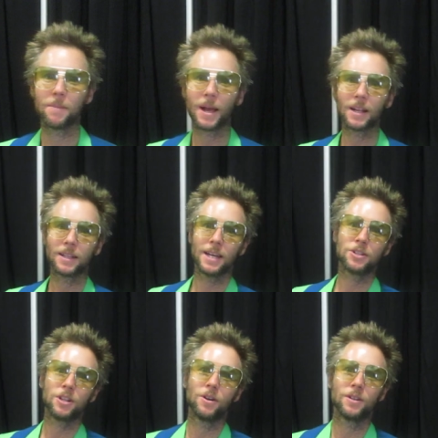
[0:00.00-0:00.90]

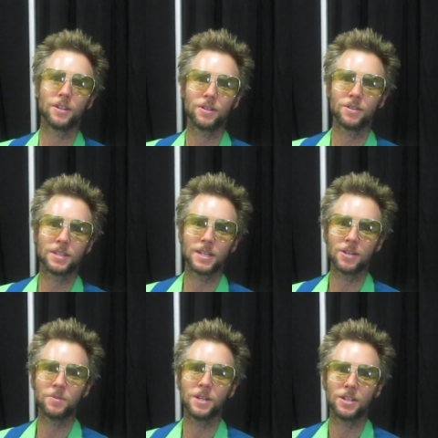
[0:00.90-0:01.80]
Michelangelo in the new
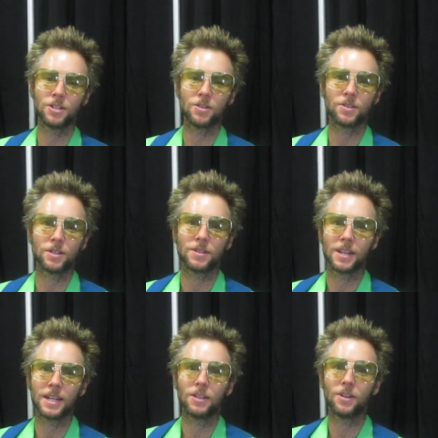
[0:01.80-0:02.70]
Teenage Mutant Ninja Turtles series
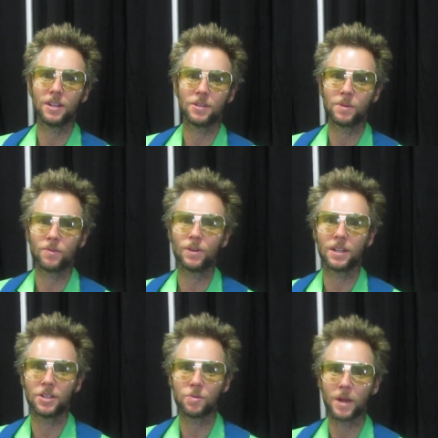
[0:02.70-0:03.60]
on Nickelodeon has been
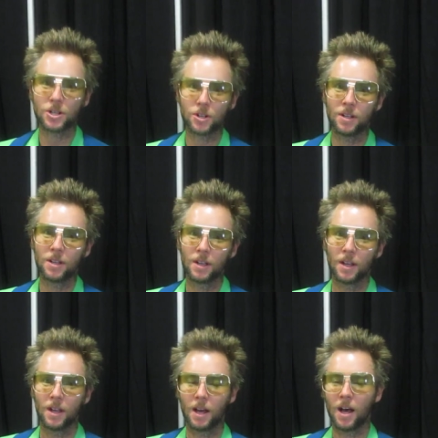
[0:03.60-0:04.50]
really special.
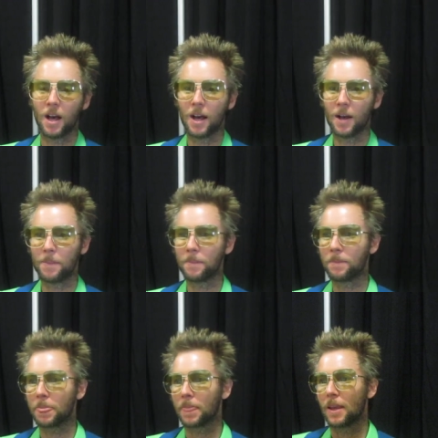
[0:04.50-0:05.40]
Um,
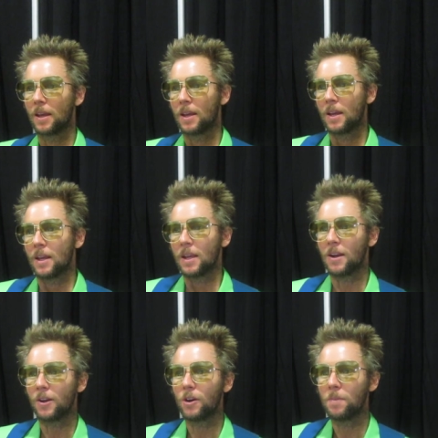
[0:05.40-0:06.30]

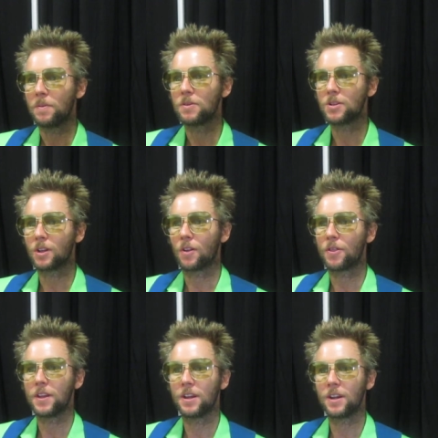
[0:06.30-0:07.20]
and I grew up in musical
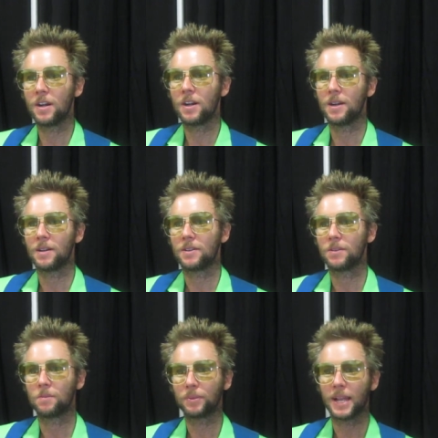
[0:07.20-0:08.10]
theater and
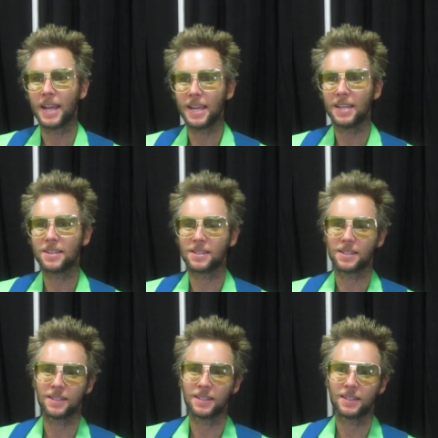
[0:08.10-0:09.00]
doing plays,
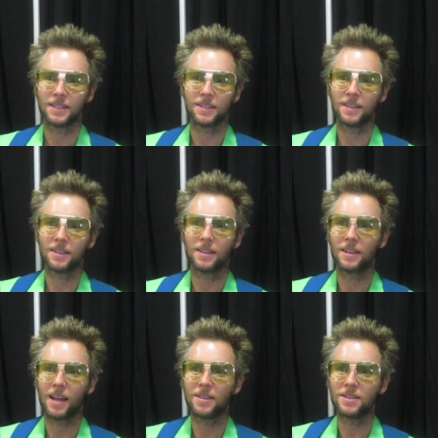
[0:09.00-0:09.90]
and it, it,
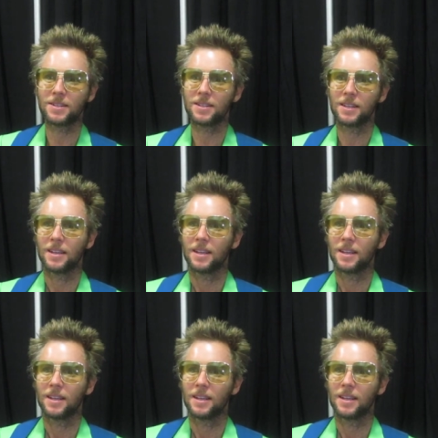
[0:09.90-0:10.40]
I just,